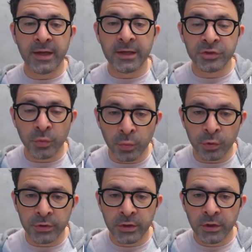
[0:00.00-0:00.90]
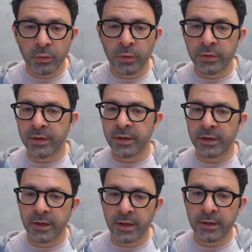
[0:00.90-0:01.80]
as you would with
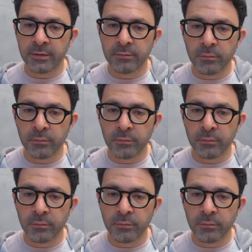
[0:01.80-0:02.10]
a